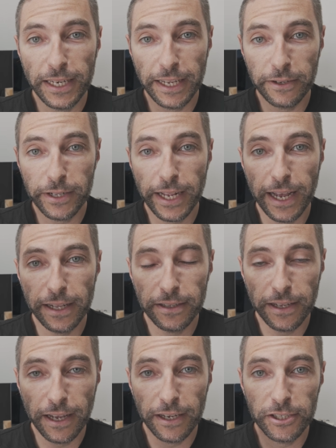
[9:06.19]
and I could get
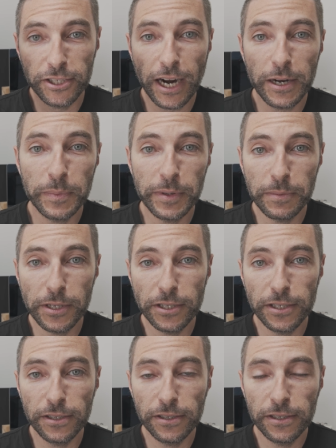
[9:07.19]
sharp
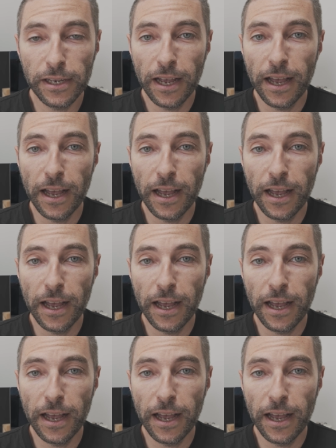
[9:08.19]
images